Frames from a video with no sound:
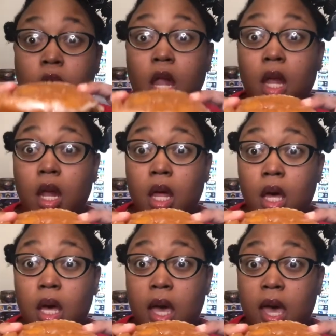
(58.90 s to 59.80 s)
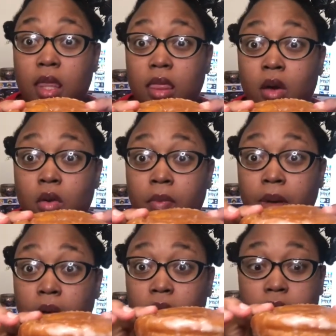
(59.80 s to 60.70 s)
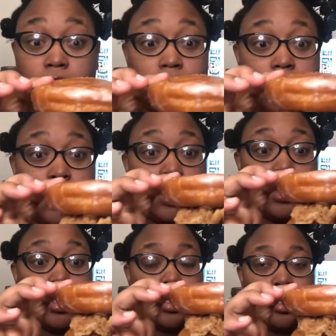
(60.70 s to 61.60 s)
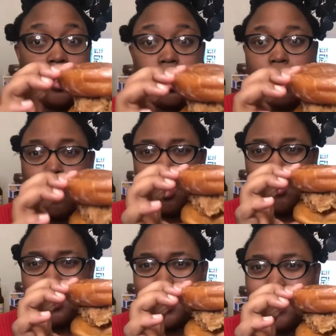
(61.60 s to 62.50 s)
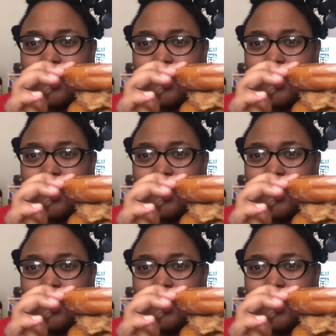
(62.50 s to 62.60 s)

Look at her butt. Oh my God.